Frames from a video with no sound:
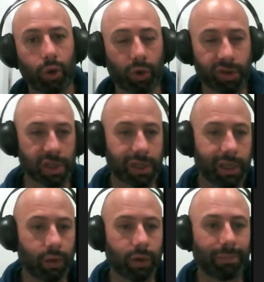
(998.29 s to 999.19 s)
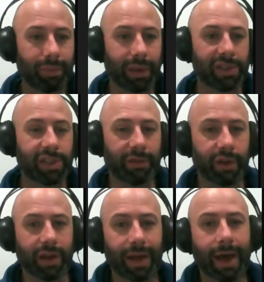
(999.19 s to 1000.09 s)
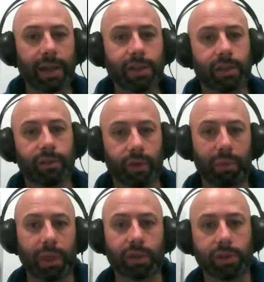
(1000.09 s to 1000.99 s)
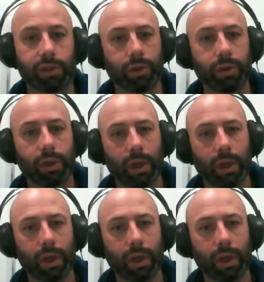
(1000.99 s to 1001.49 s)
or St Kilda, pick 7 and 8 for pick 2.